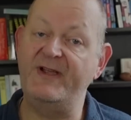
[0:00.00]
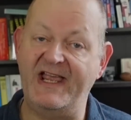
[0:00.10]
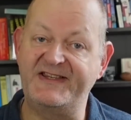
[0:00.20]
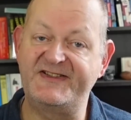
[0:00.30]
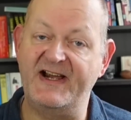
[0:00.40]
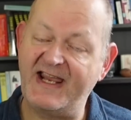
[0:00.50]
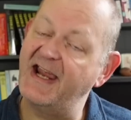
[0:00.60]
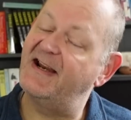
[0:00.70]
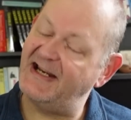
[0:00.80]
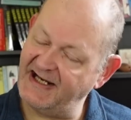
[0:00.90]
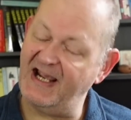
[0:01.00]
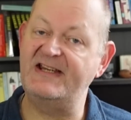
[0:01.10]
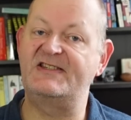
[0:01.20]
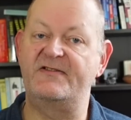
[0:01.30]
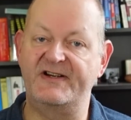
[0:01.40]
we get stuck in, and in
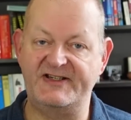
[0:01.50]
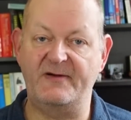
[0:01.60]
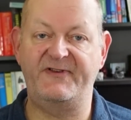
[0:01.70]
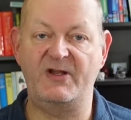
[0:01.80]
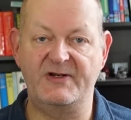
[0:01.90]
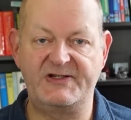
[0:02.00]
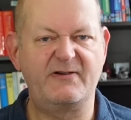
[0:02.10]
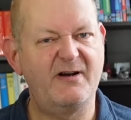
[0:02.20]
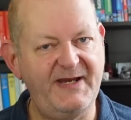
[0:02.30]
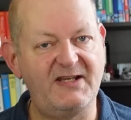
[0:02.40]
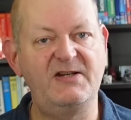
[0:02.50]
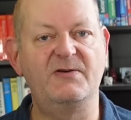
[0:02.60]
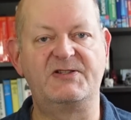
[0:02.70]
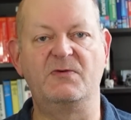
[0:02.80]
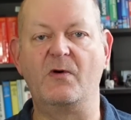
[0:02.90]
case there are some viewers who are a bit
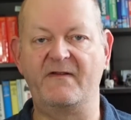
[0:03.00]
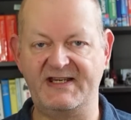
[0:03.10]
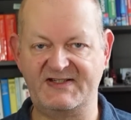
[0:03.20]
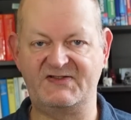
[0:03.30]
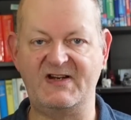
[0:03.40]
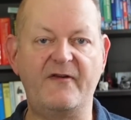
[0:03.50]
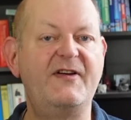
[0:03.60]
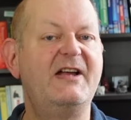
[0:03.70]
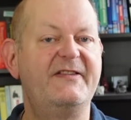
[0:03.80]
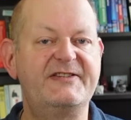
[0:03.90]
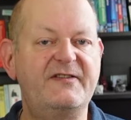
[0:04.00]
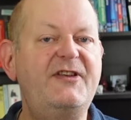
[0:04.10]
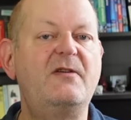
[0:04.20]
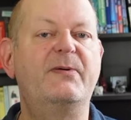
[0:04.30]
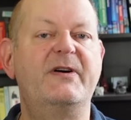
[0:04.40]
newer to all of this stuff, there's a
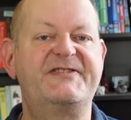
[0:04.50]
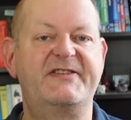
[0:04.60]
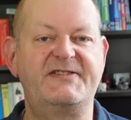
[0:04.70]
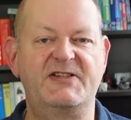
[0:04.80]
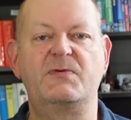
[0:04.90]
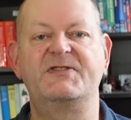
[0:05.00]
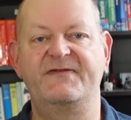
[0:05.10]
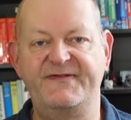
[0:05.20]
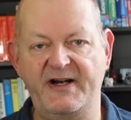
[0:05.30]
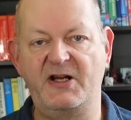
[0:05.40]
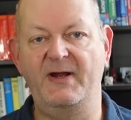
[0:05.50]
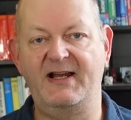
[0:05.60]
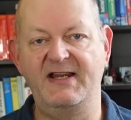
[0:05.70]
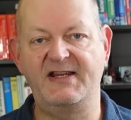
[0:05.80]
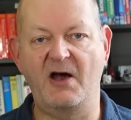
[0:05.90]
few points that I just want to very
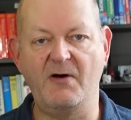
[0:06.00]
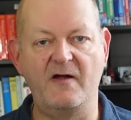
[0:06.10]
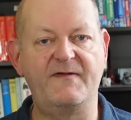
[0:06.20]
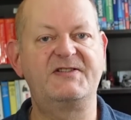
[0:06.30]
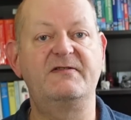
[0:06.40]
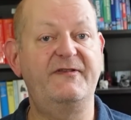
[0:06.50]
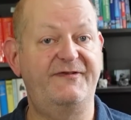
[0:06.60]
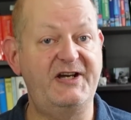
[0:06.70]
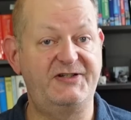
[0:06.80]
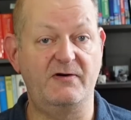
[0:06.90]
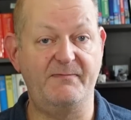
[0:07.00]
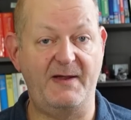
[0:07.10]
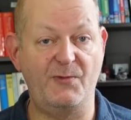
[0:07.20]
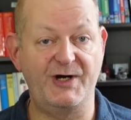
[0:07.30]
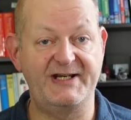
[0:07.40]
quickly go over to refresh your
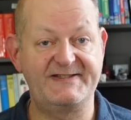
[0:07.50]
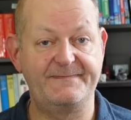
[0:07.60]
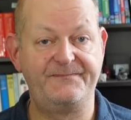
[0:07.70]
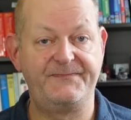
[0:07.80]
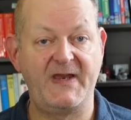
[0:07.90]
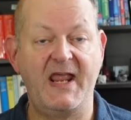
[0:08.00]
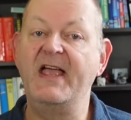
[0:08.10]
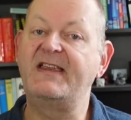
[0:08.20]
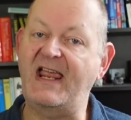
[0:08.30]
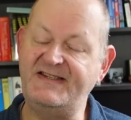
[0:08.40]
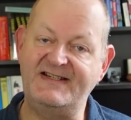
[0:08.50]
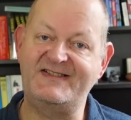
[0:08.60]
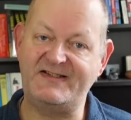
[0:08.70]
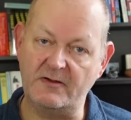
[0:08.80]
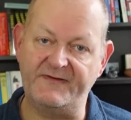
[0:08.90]
memories. Getting
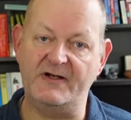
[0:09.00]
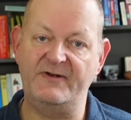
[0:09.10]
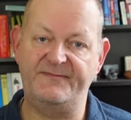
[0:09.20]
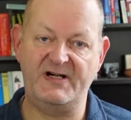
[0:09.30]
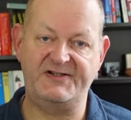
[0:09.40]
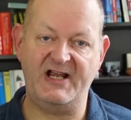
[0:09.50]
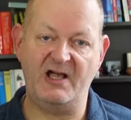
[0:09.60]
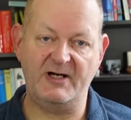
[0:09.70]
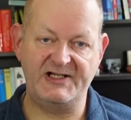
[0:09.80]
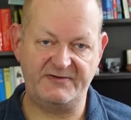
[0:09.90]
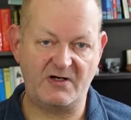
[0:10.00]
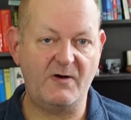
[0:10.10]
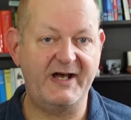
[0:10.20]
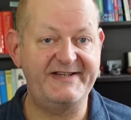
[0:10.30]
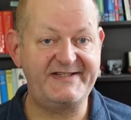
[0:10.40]
silver with British Airways
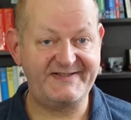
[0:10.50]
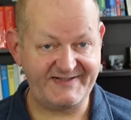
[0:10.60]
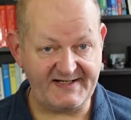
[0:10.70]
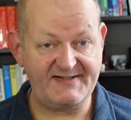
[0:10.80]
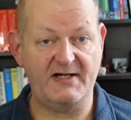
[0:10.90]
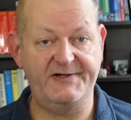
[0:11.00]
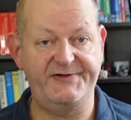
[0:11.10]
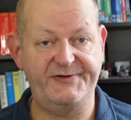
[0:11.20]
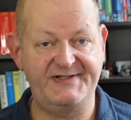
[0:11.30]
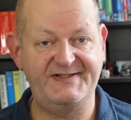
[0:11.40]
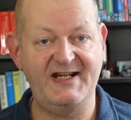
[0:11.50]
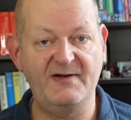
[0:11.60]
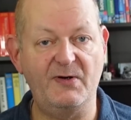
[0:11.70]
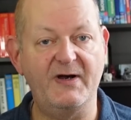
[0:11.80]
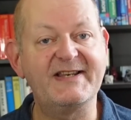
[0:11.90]
requires 600 tier
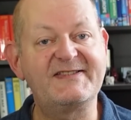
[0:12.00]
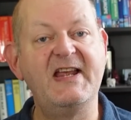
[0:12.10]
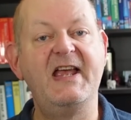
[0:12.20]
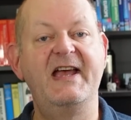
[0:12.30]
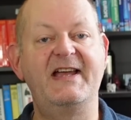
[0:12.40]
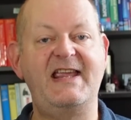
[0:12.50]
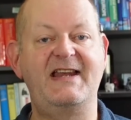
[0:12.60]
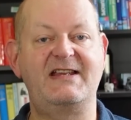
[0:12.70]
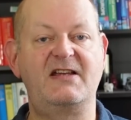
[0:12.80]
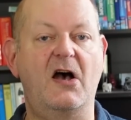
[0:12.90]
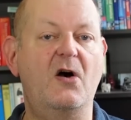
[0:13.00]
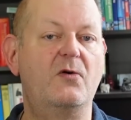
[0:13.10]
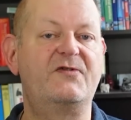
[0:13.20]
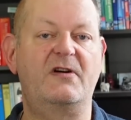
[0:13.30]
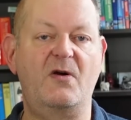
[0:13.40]
points and getting
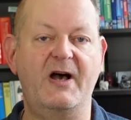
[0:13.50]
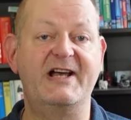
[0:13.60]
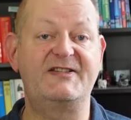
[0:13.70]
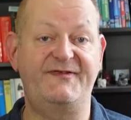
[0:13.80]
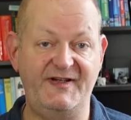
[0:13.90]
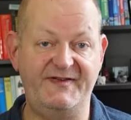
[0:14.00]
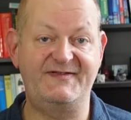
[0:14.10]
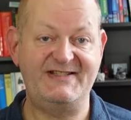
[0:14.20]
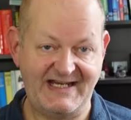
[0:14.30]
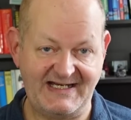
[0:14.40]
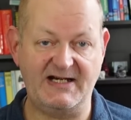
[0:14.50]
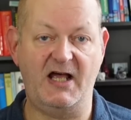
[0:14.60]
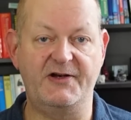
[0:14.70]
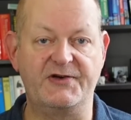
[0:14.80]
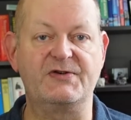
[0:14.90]
gold requires
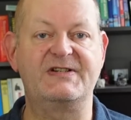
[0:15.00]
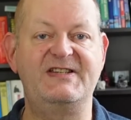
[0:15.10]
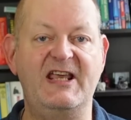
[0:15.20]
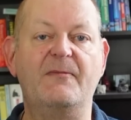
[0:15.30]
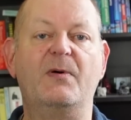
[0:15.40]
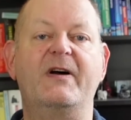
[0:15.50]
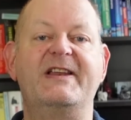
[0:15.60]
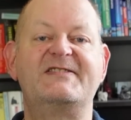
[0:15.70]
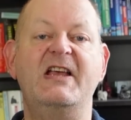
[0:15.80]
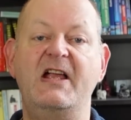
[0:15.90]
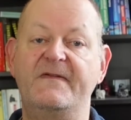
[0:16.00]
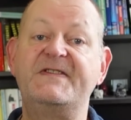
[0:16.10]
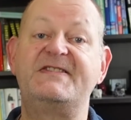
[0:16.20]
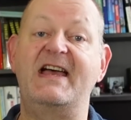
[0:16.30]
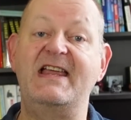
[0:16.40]
1500 tier points. The
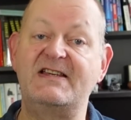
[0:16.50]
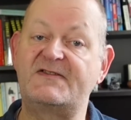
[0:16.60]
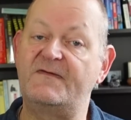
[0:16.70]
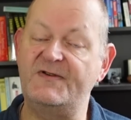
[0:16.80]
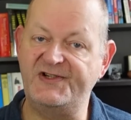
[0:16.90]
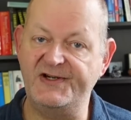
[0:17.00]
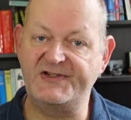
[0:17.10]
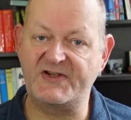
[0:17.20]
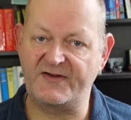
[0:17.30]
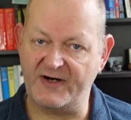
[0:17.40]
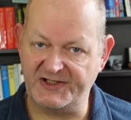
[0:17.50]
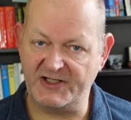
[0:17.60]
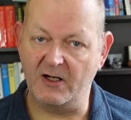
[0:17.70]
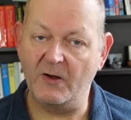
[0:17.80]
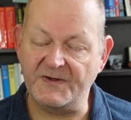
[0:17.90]
days of reduced
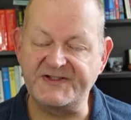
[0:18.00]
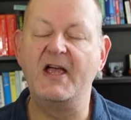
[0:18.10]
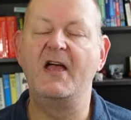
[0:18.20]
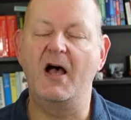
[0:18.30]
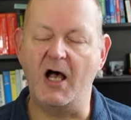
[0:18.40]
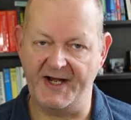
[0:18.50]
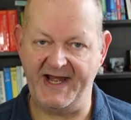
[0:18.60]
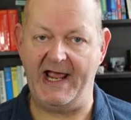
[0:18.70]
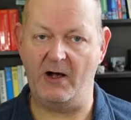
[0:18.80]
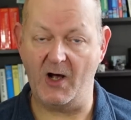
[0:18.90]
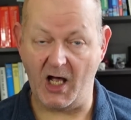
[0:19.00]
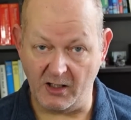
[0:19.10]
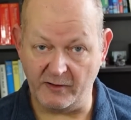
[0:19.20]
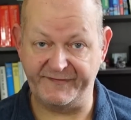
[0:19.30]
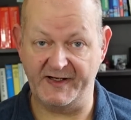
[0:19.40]
thresholds are now
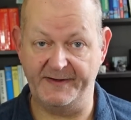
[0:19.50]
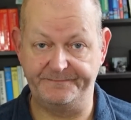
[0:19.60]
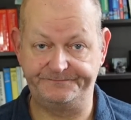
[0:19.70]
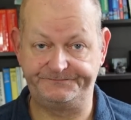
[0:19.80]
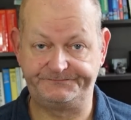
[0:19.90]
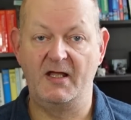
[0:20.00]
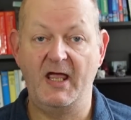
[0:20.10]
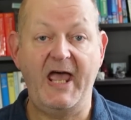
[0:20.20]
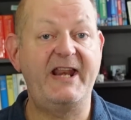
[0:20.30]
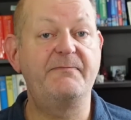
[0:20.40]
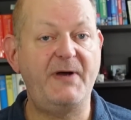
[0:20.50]
over. And in